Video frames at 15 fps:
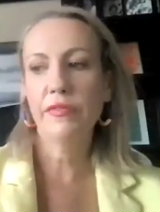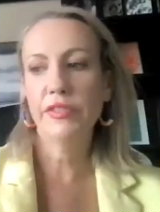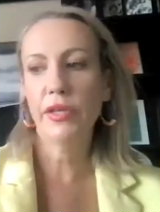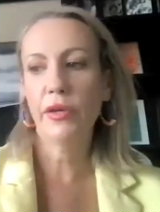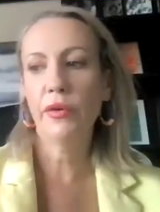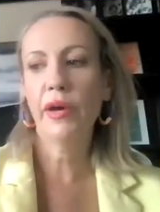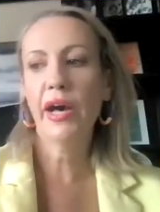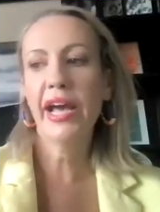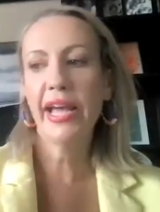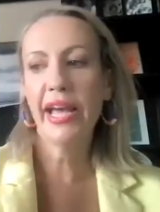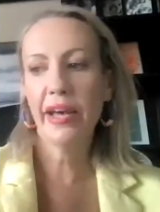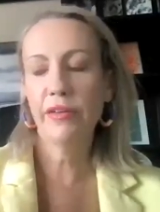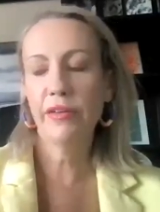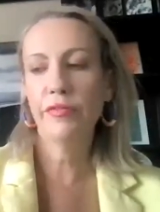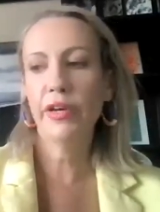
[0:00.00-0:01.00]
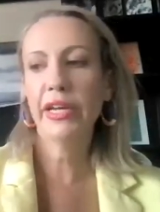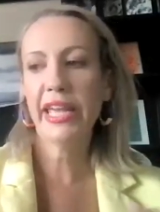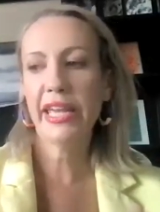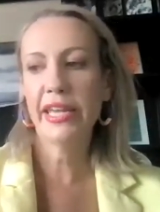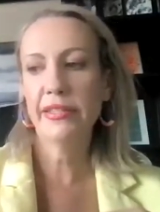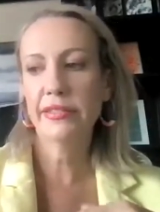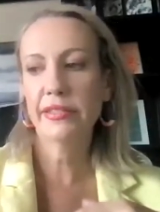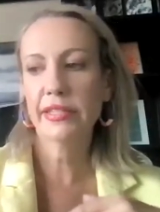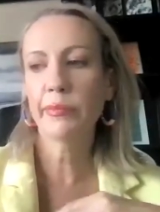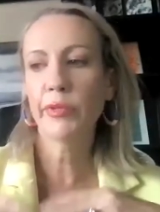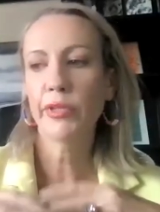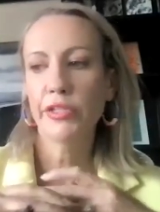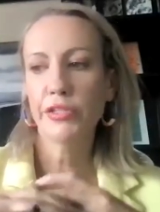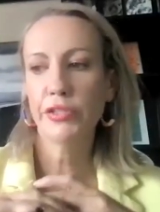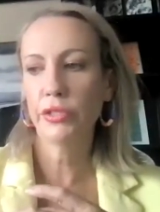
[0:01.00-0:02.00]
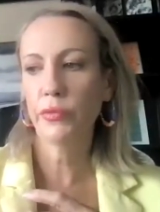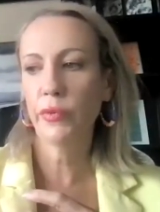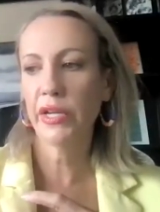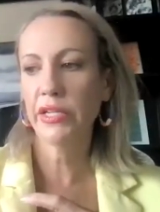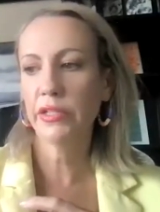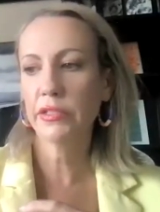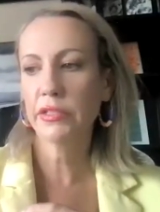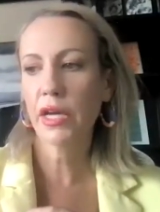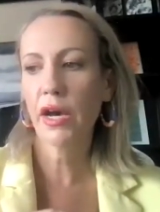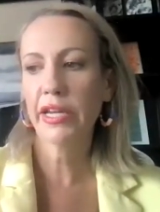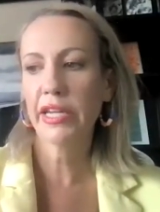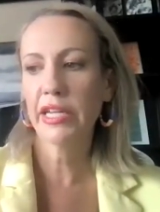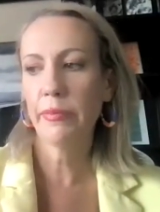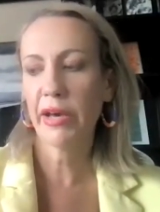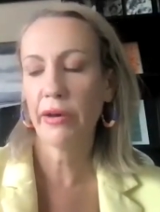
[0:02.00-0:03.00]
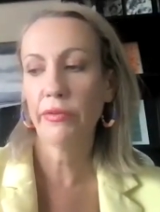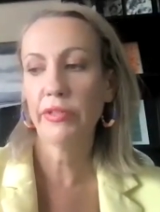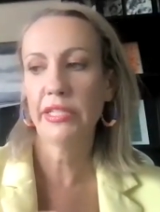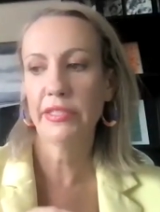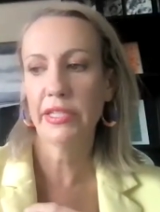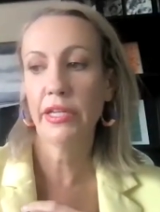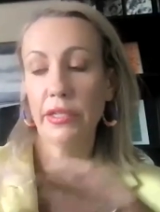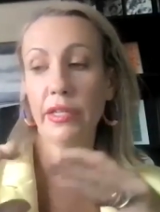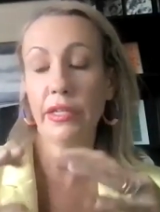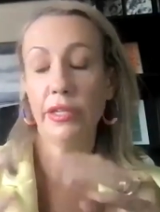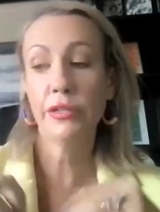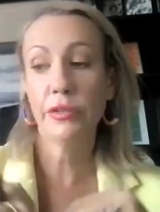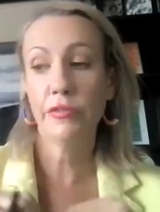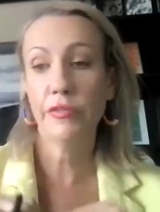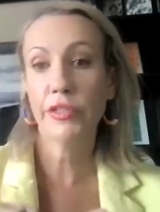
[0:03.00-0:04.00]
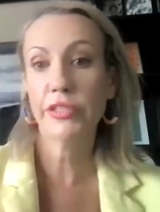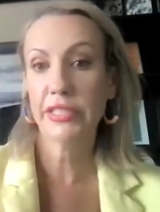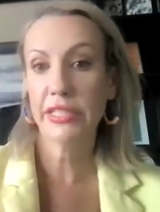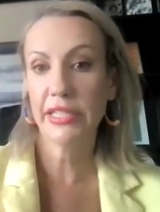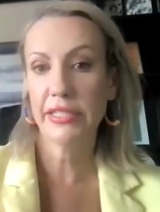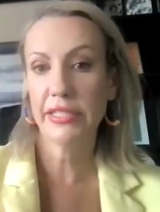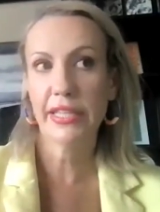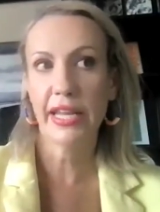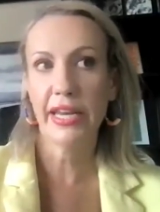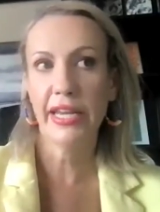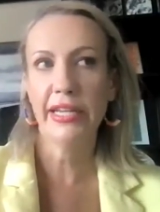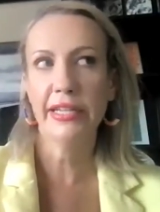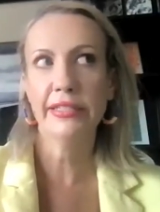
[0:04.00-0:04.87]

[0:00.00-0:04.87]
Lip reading: So I have a case similar to what you're talking about that's in a university setting.